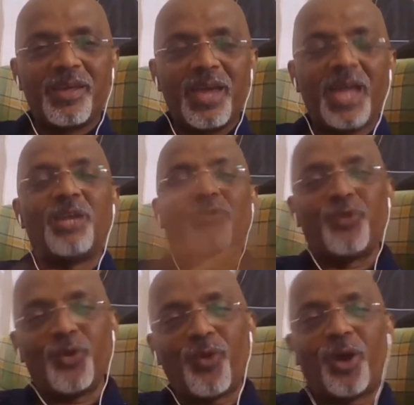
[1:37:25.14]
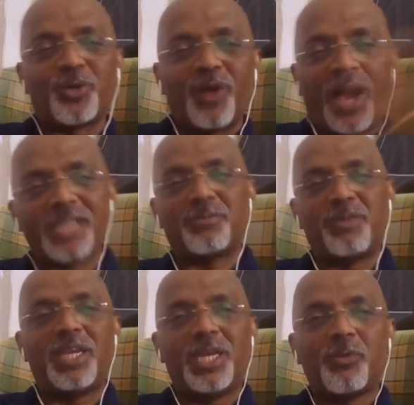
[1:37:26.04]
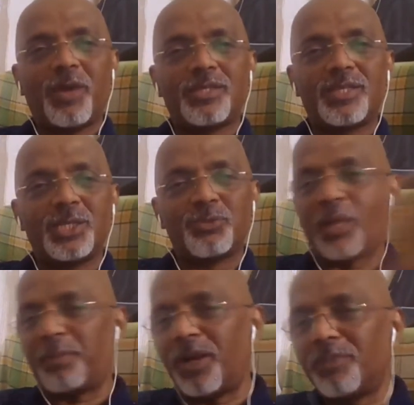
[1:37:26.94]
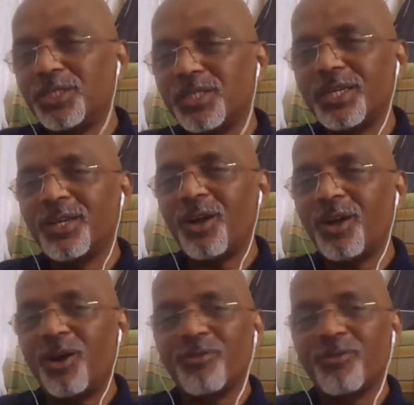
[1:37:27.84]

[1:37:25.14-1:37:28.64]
And if you want to ask me any questions, with the permission of